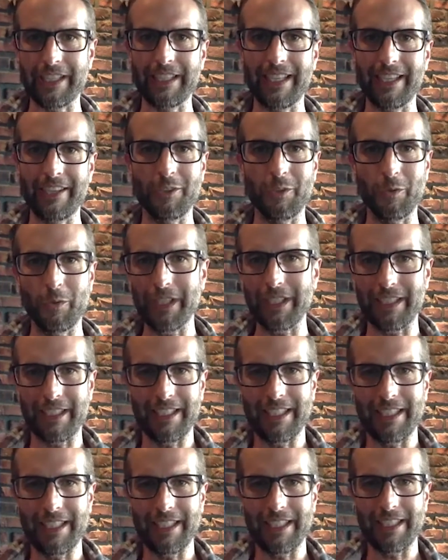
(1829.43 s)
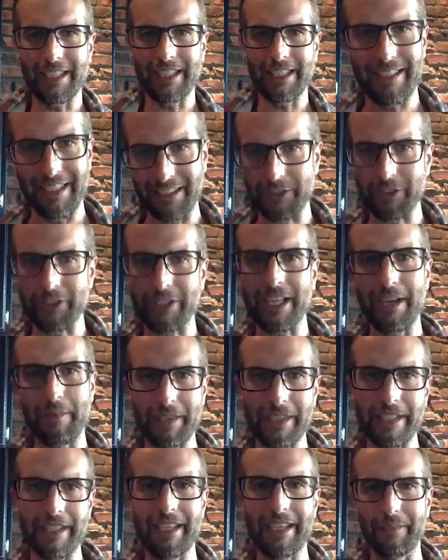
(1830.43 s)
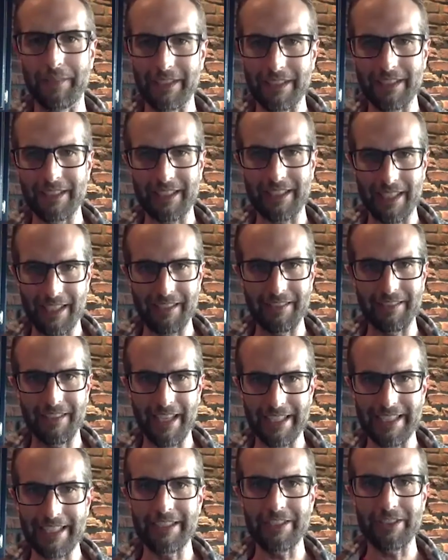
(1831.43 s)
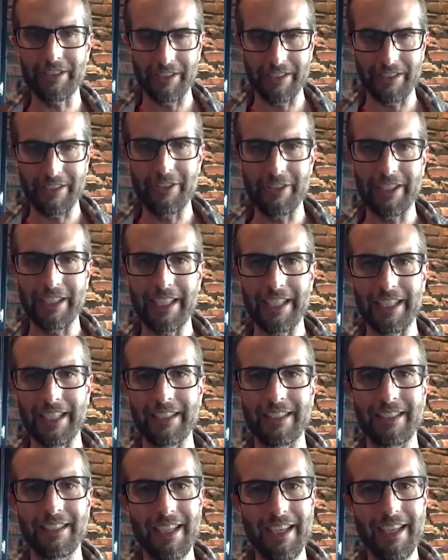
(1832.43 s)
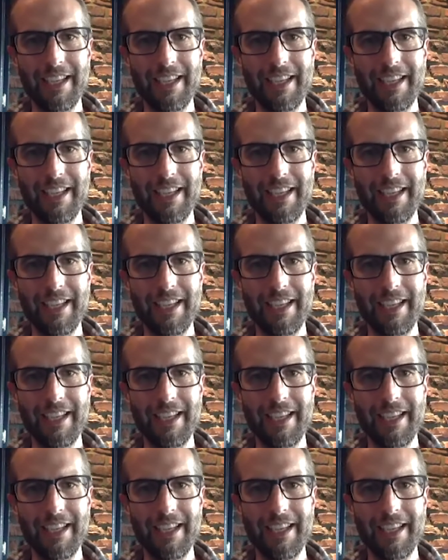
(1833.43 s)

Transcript: how quick and easy things are coming to them, and just kind of ideas are clicking and